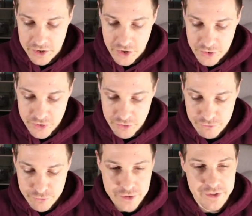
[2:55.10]

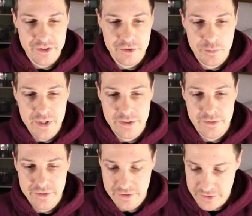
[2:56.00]
Confront
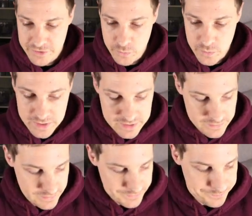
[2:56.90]
spells as well.